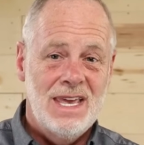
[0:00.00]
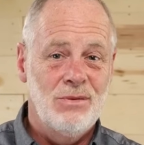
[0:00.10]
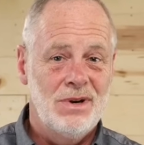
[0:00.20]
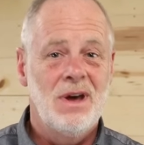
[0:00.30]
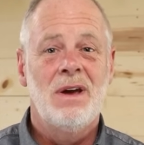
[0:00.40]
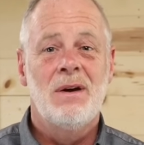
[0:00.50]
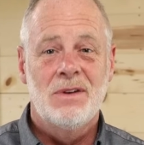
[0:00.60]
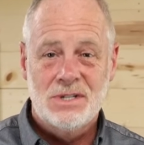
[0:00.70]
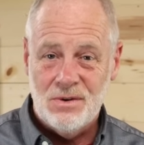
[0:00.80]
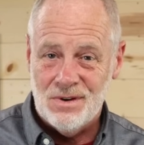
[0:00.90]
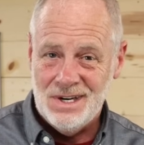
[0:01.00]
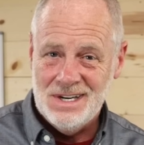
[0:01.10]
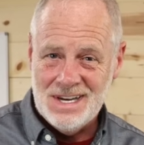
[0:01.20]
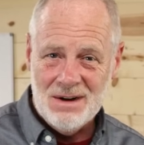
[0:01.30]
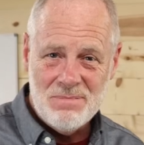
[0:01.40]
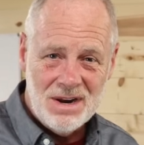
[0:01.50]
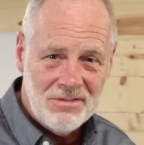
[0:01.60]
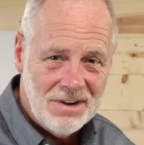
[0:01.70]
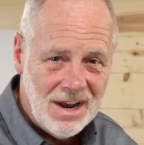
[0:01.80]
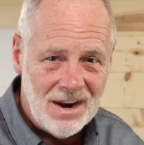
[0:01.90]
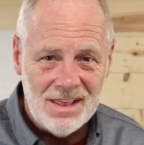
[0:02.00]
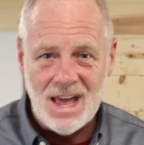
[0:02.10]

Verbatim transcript: they would certainly get a benefit out of